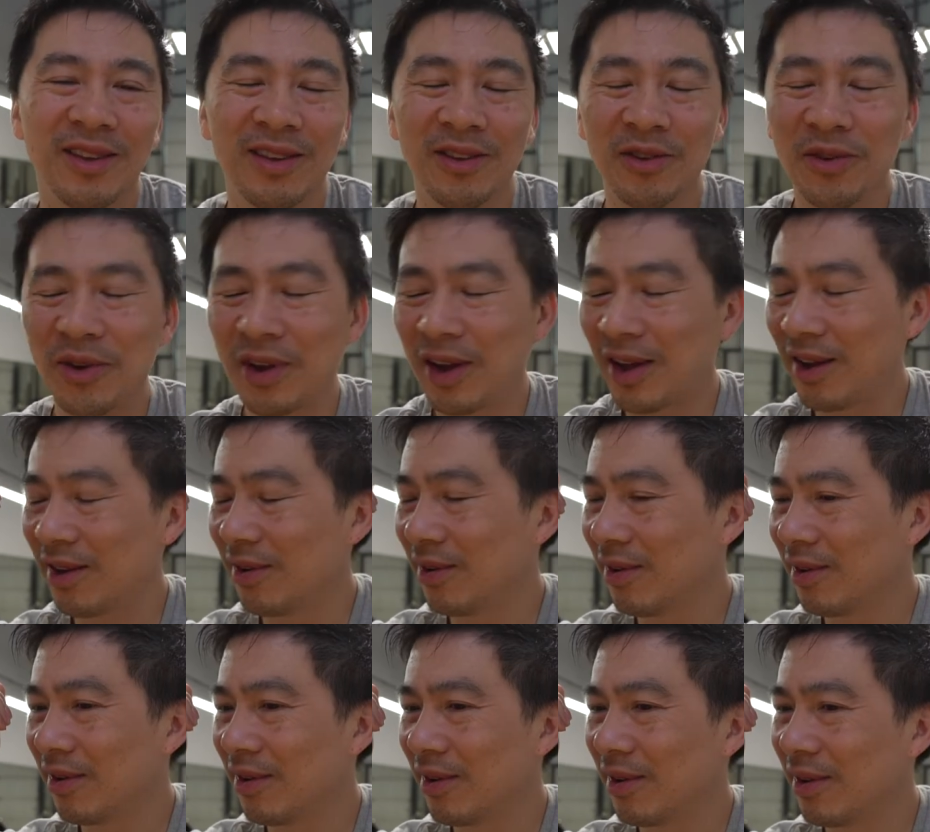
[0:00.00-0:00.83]
you get
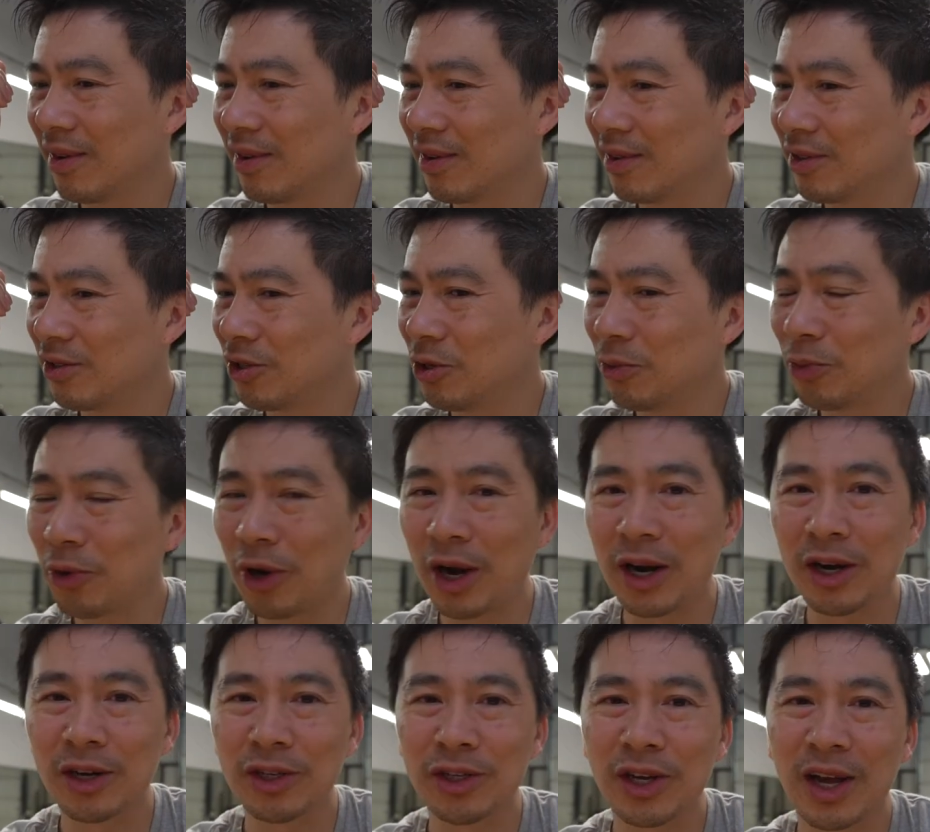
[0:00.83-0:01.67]
super
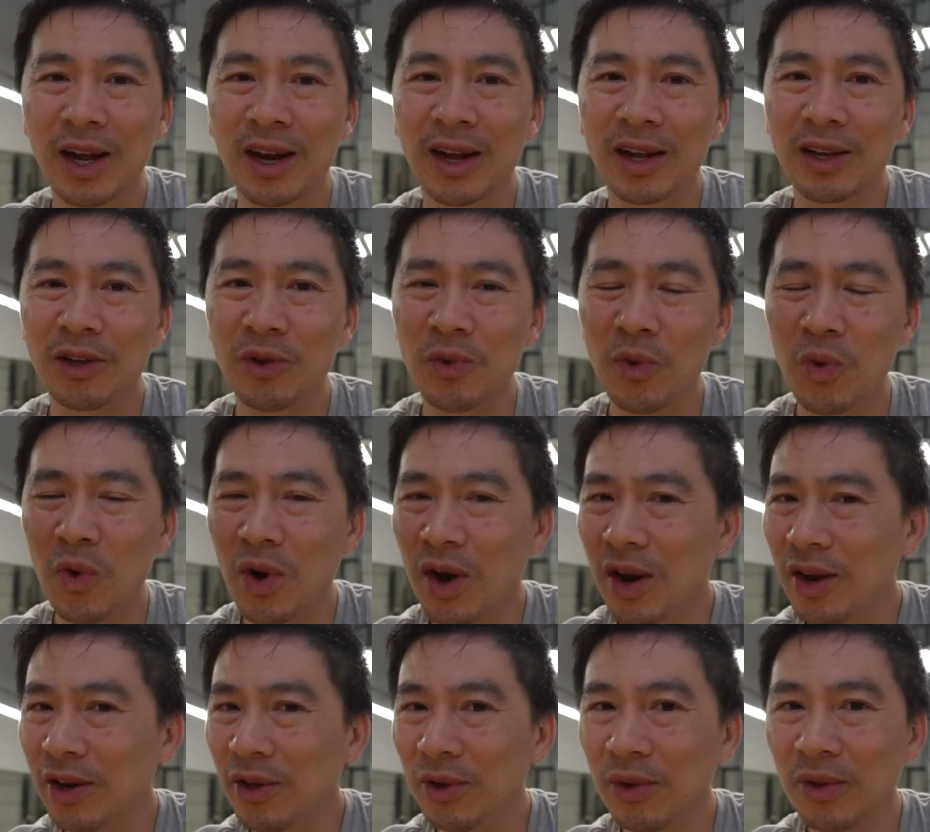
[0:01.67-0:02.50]
energetic, you
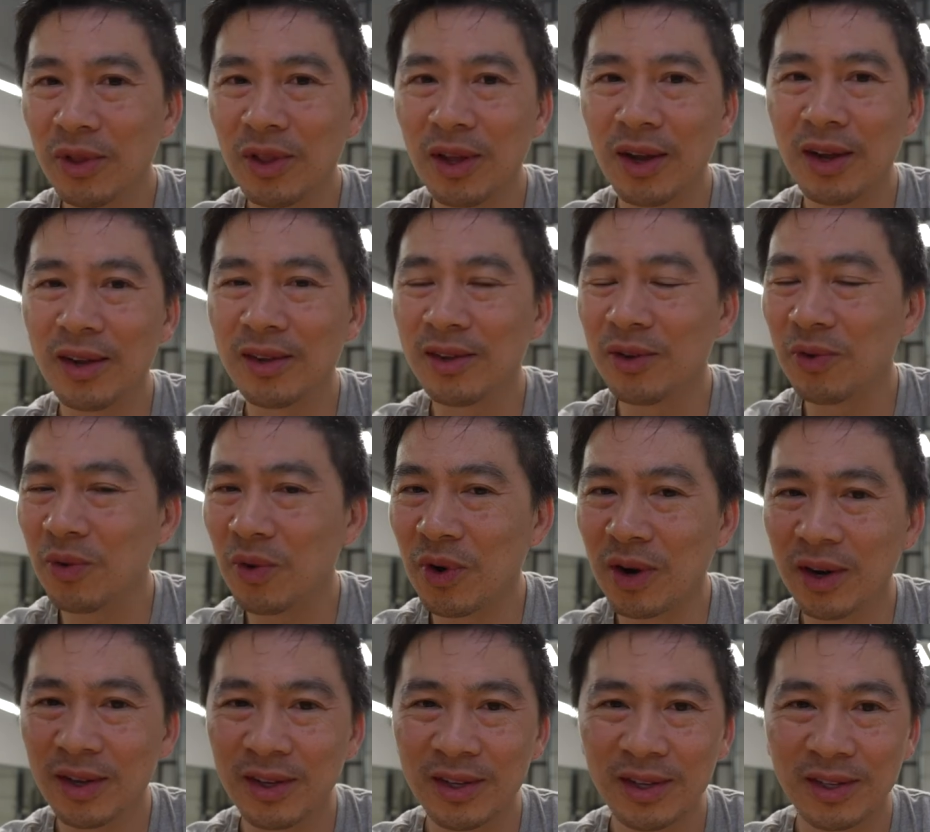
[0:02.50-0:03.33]
want to do things, you
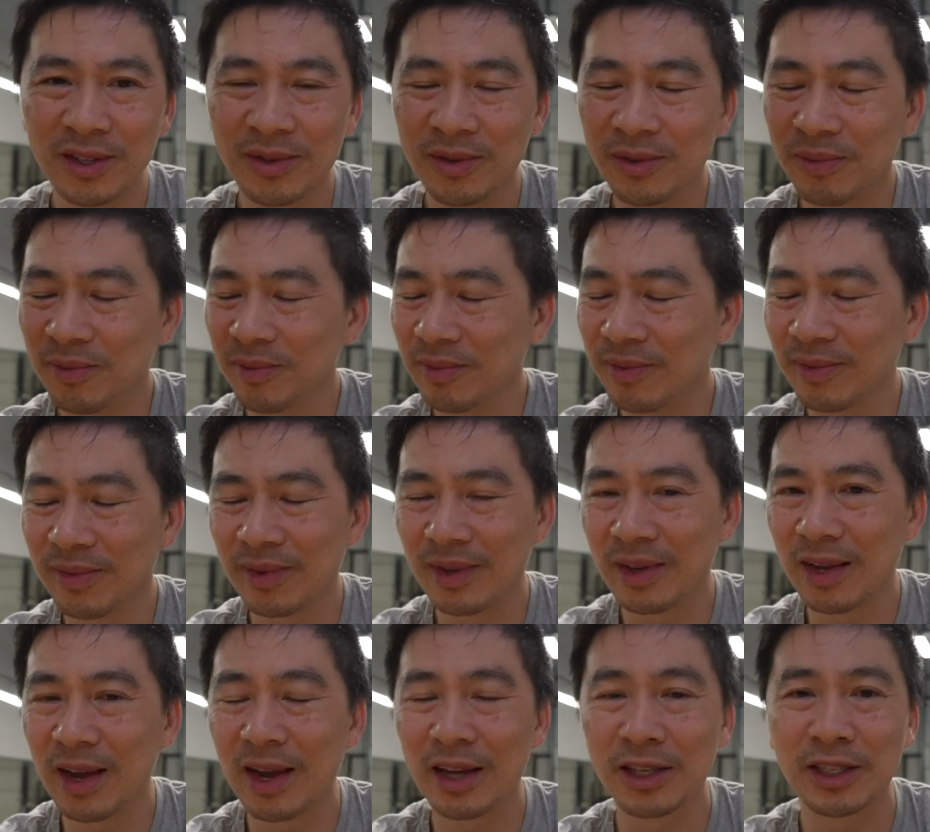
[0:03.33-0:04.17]
want to just,
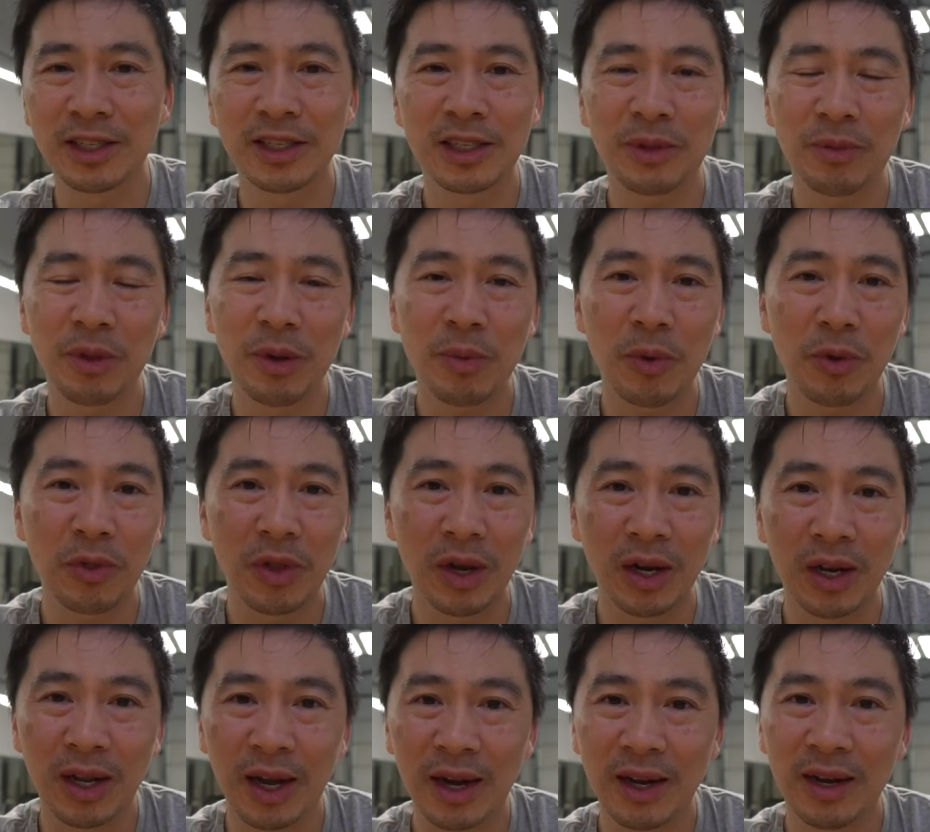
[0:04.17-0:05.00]
yeah, just something about
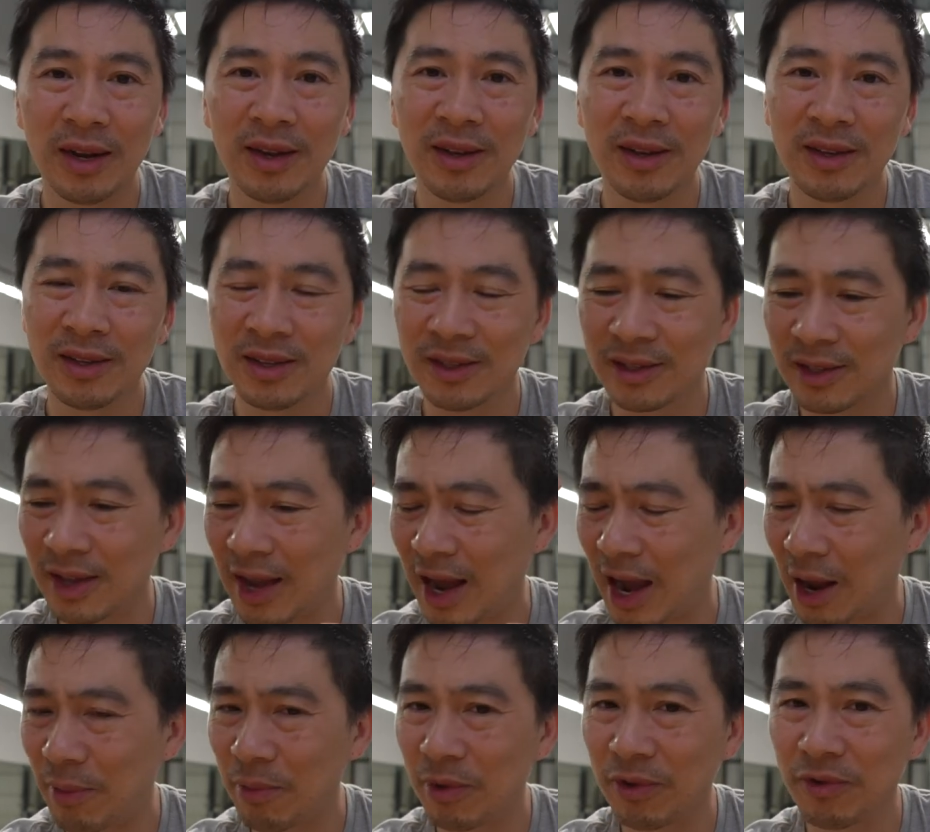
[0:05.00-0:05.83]
the lighting, just the
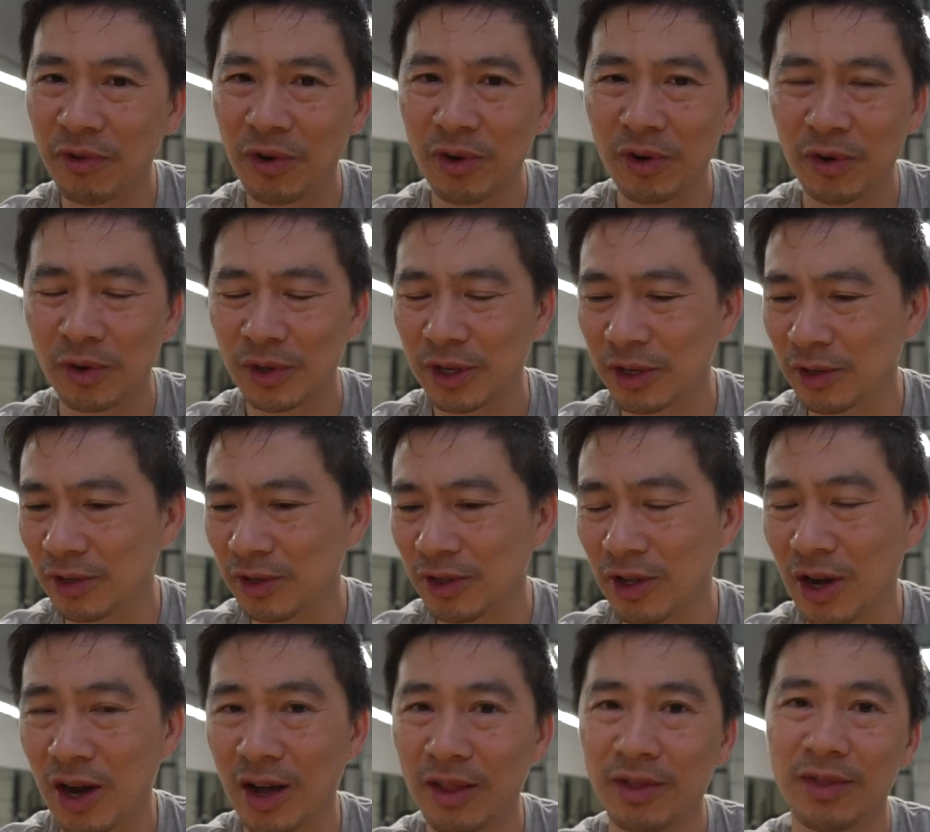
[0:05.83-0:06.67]
atmosphere was just
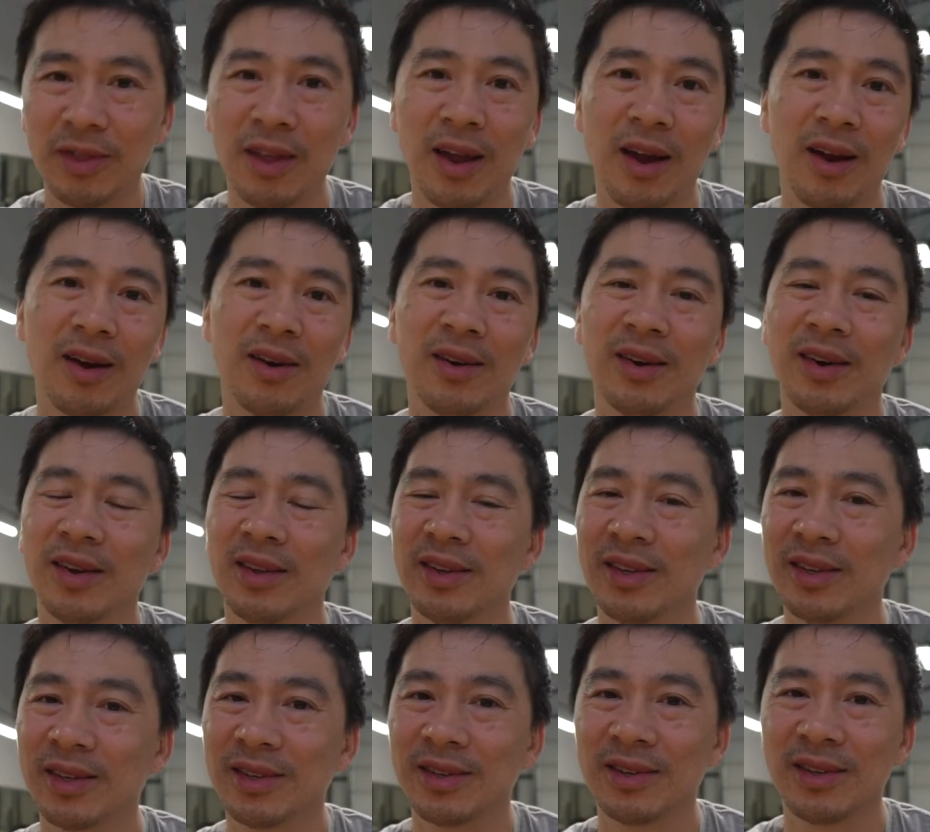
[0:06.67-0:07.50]
not there, and
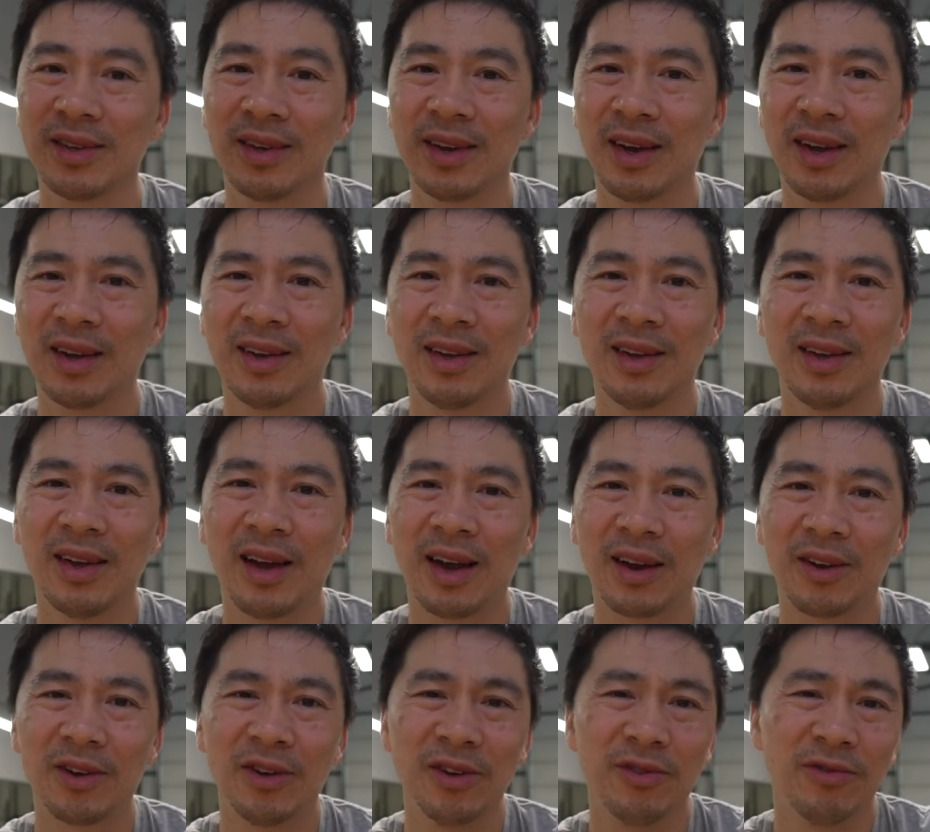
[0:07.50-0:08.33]
it just, I
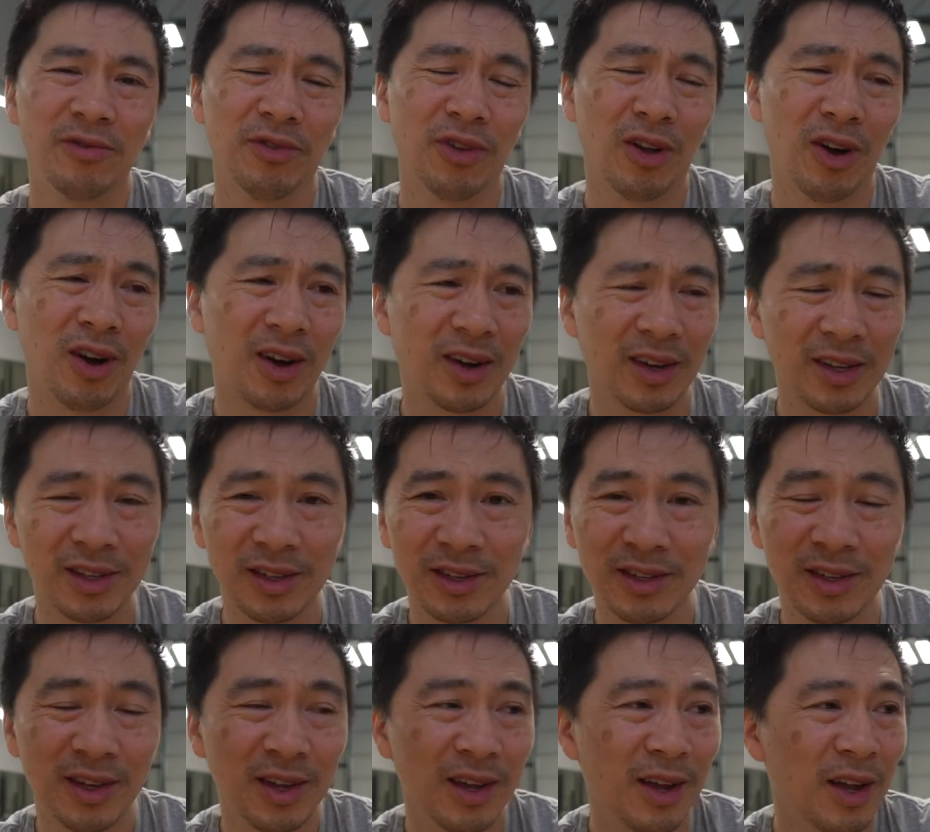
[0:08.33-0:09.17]
couldn't vlog. It just,